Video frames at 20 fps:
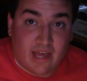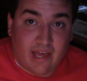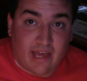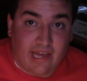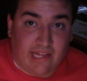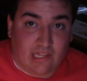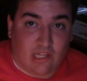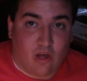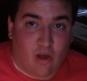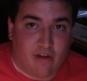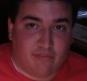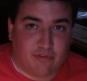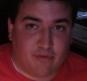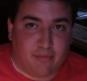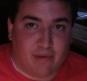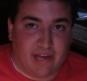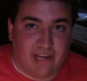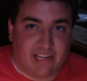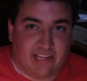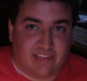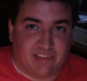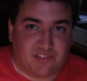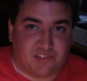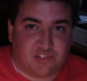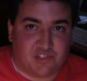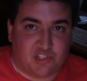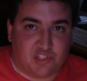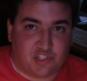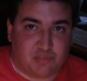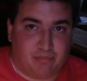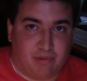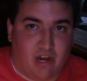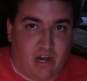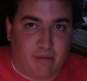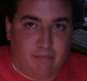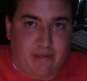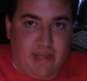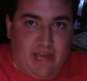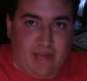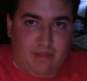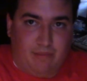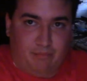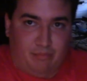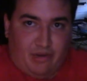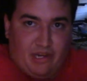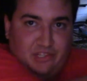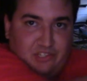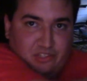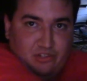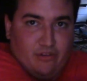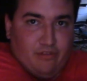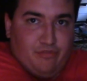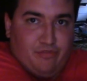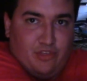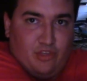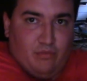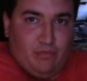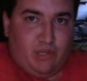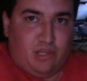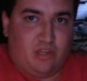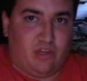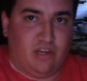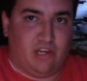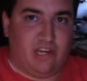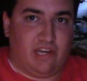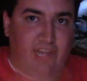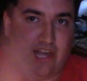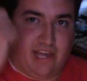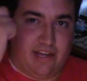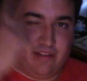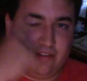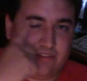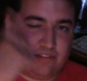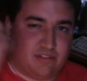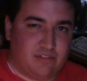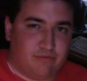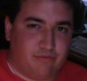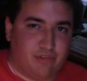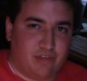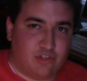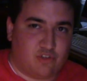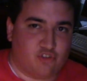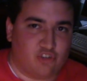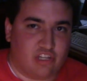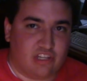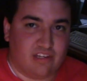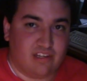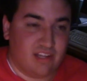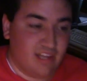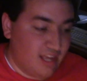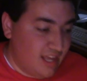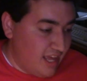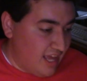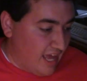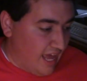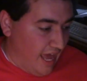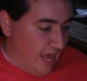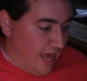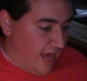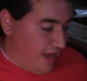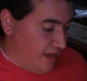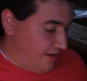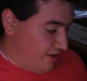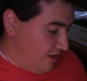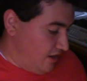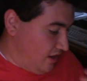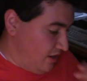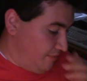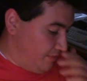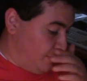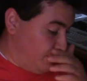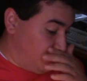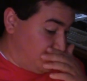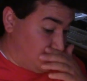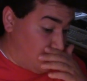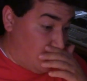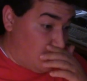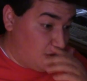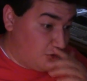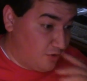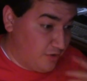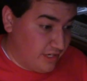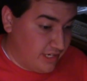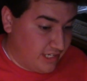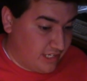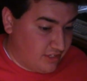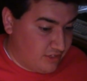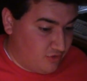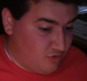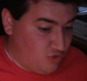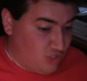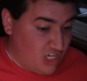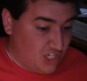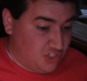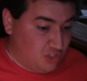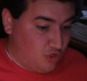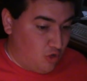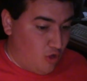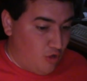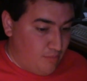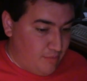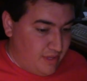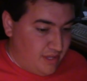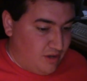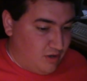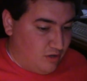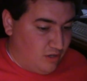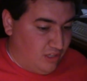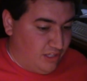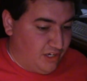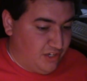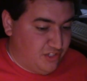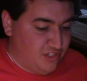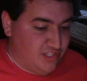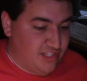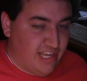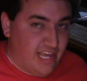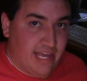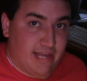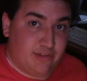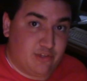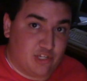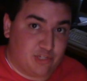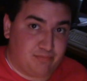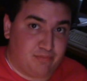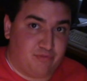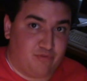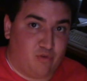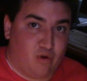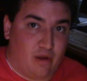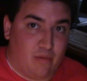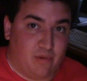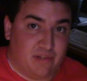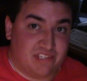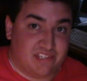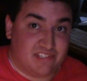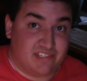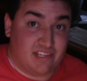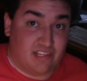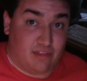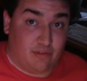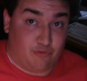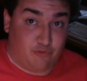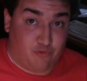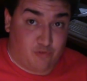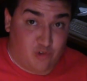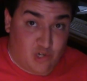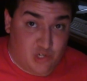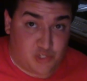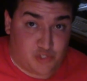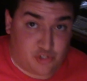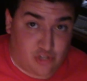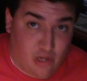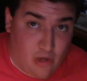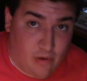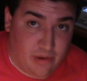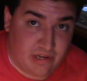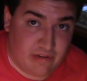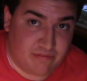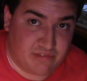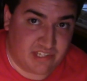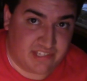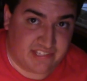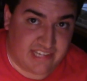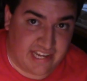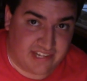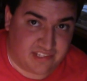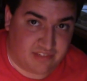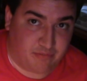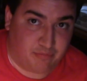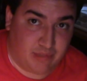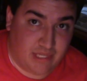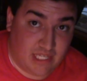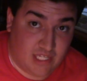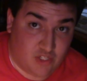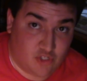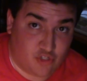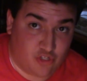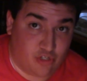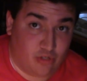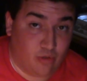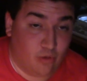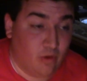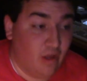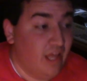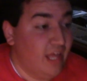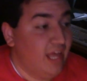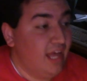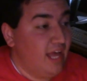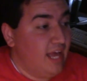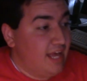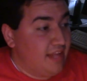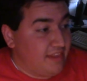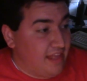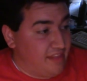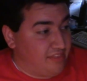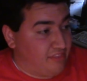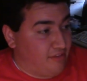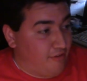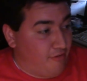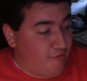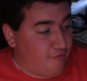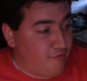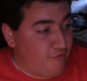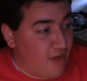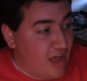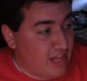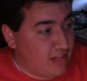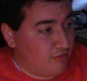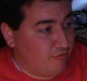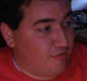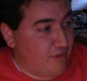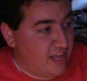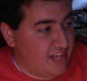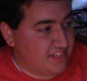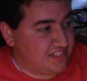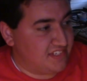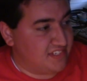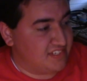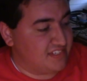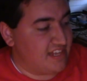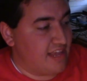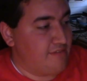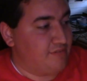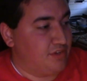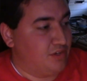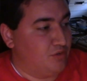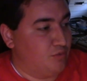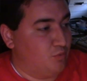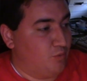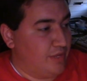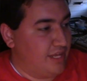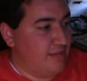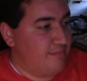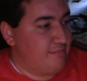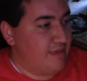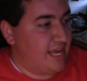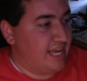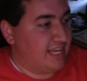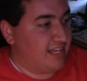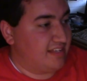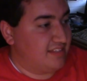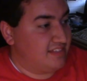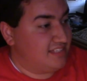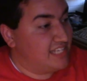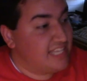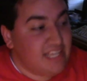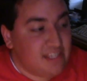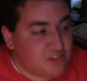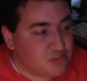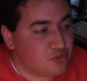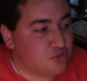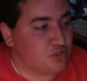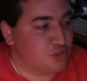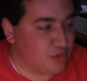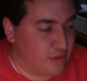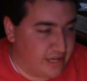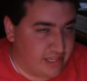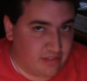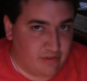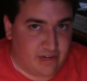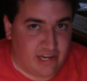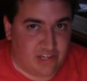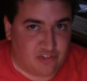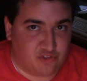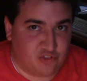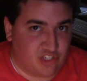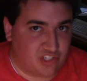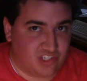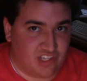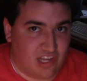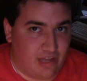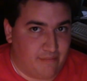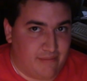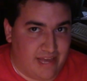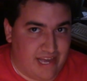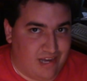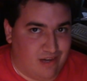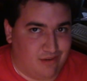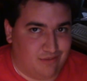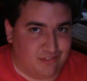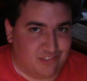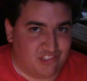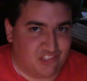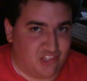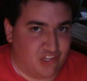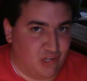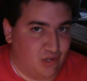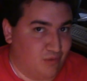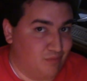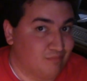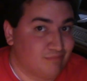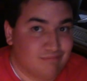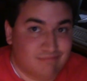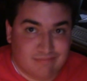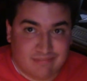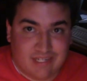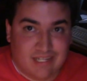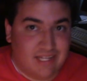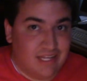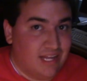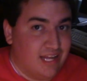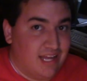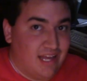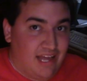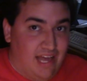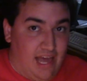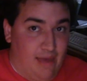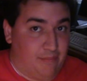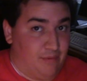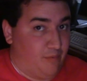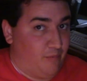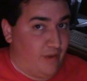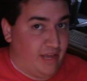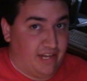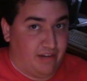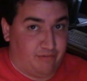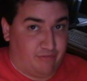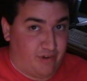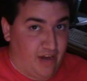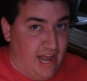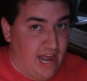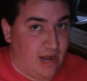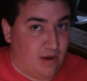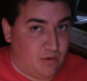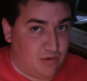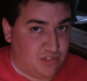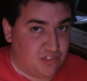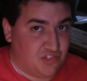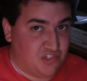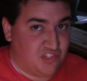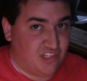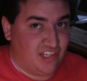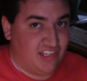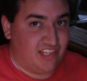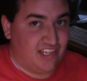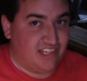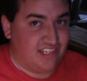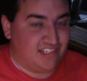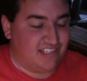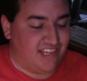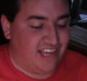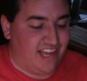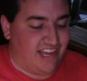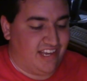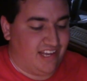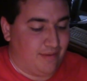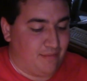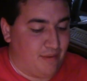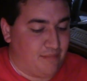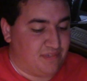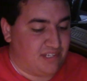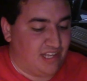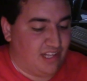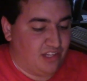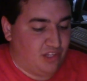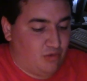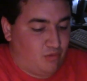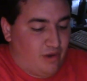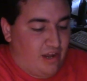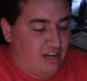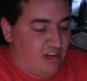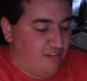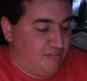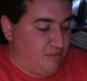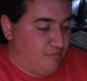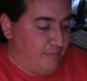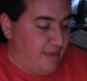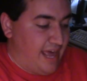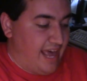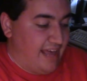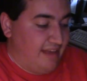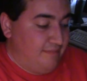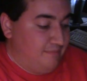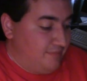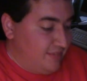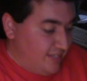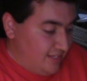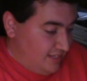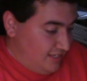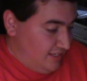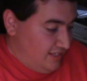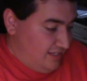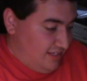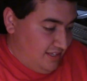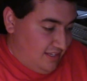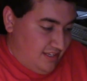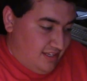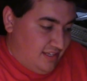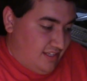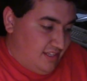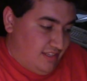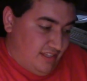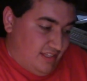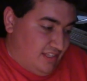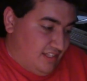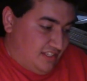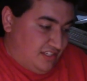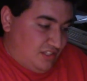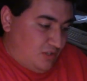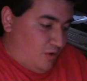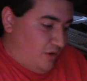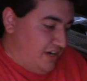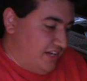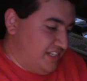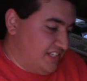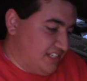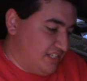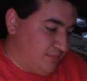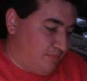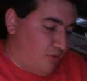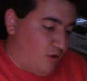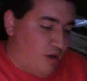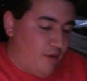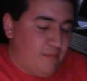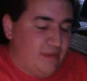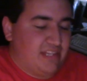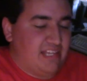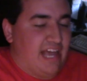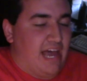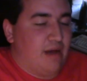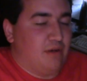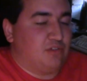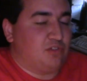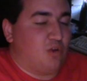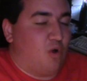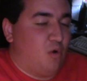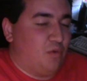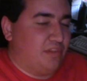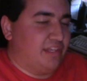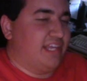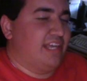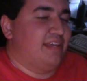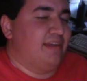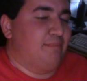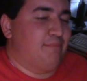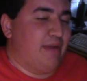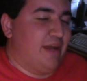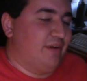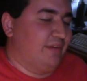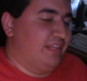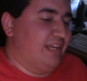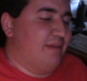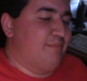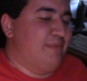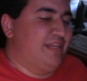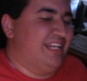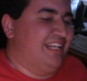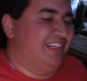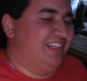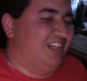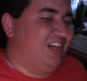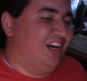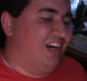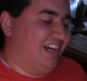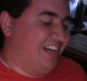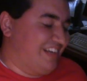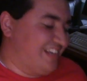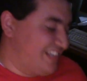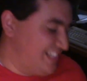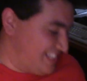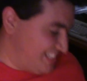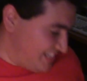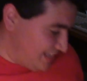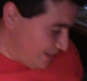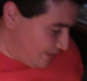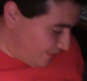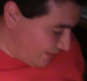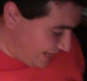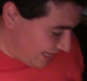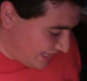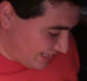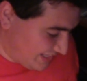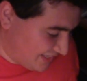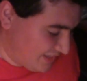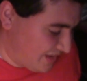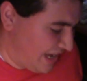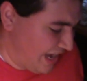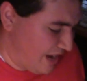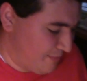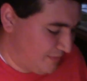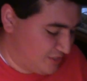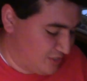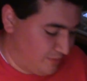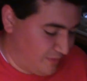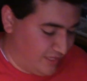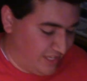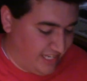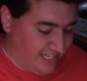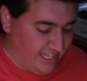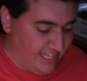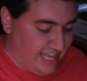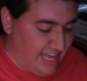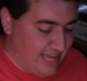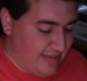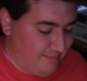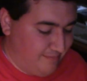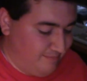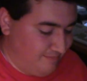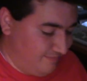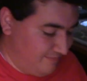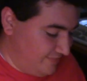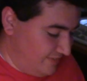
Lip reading: Hello everybody, this is the Spearman, embracer of human good and analyst of fiction, and the Bizarre Critic just told me earlier today, just before I went to see the first showing of Detective Pikachu, that the Final Fantasy VII Remake teaser trailer has just come out. So, I've been waiting for hours to see this, and I'm telling you right off the bat, this is already a disappointment how it's only barely a minute long, so, you know, how much are we going to get?